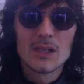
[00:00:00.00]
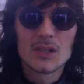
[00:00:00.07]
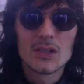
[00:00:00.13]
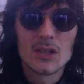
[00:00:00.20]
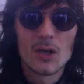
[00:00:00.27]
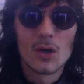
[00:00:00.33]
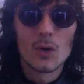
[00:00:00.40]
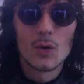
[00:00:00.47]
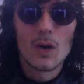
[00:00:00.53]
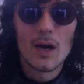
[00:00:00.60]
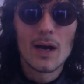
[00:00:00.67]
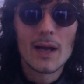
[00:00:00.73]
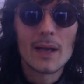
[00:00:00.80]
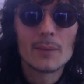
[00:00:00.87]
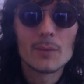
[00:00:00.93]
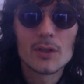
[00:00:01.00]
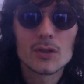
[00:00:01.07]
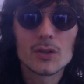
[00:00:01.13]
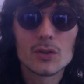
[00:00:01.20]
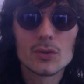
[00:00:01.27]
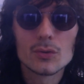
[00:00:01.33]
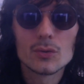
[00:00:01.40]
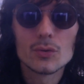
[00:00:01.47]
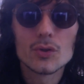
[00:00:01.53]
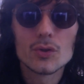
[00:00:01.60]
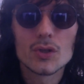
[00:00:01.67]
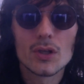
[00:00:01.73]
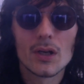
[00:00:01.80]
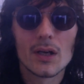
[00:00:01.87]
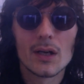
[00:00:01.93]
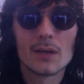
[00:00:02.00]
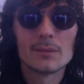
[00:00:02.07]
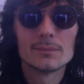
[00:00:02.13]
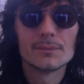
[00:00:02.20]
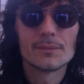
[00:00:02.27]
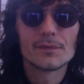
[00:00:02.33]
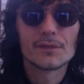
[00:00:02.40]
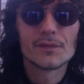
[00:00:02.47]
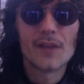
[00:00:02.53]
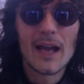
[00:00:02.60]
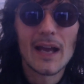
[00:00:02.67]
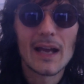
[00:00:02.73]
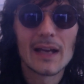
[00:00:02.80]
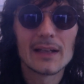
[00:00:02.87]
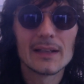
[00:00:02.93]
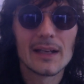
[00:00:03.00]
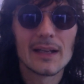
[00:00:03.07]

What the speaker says: So I am a huge fan,